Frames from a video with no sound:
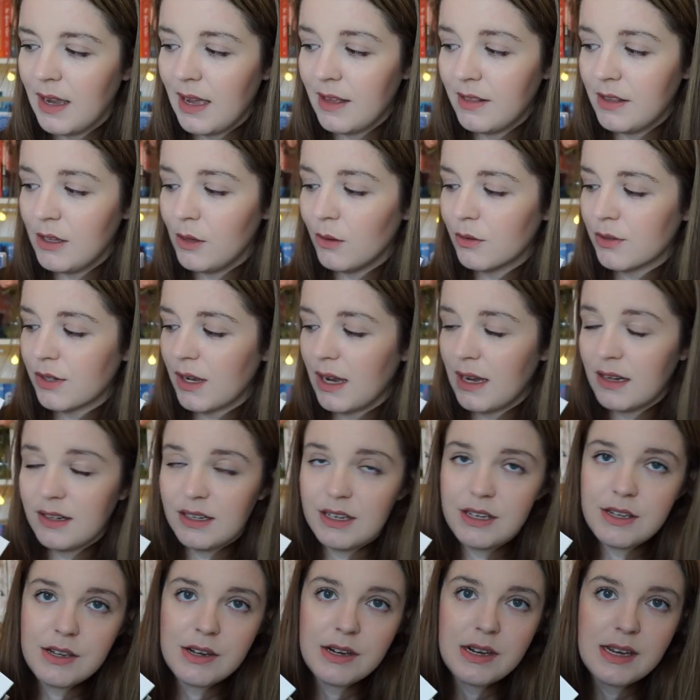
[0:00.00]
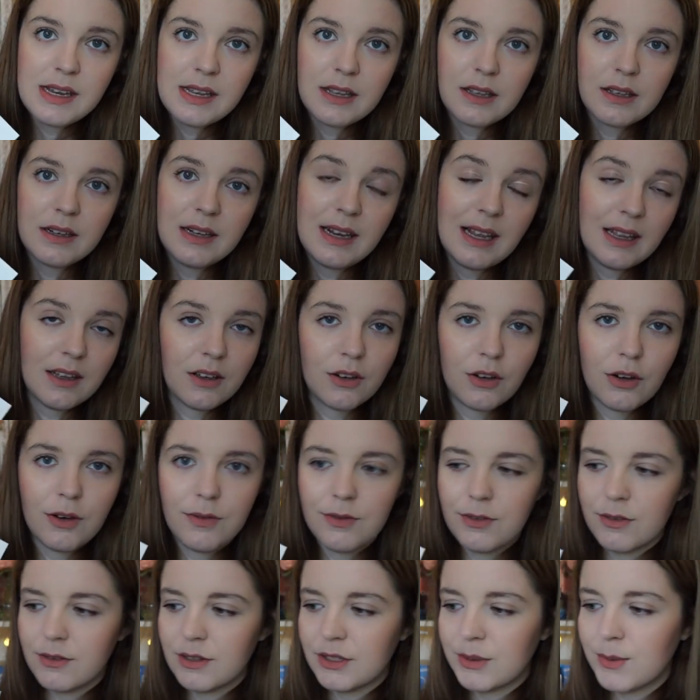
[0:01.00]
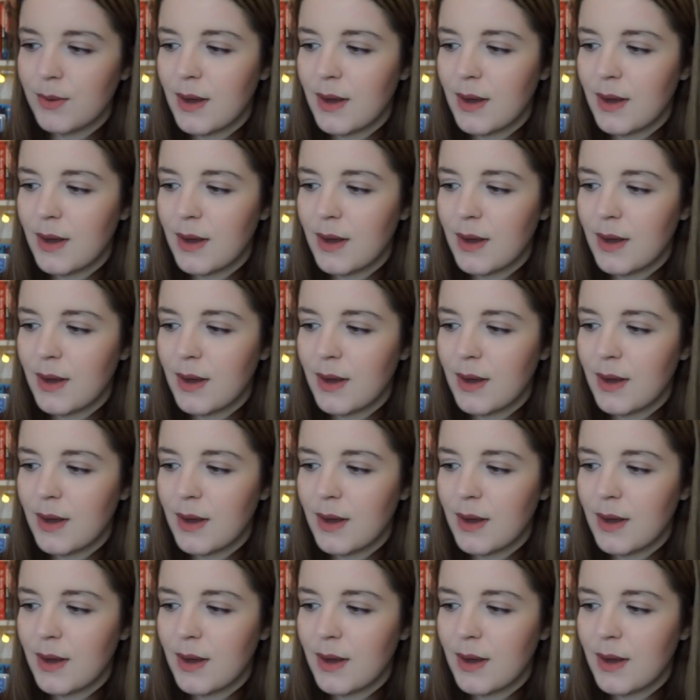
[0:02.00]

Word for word: and they also had a unique naked cover as